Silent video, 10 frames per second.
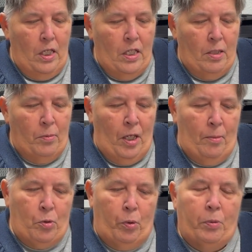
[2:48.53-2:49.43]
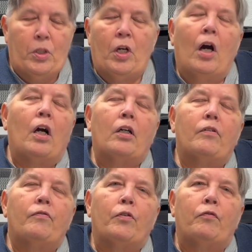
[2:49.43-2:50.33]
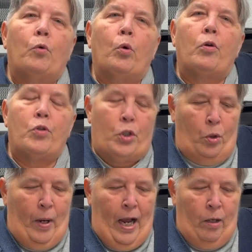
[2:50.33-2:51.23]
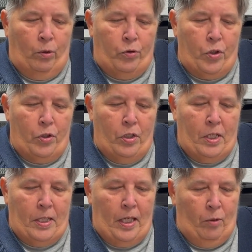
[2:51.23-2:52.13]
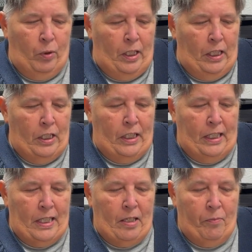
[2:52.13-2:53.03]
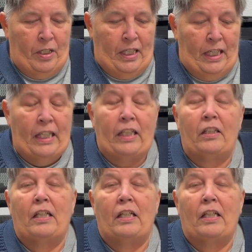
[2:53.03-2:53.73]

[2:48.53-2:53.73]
Sometimes we would talk for 4 or so hours, decide we needed to get something to eat,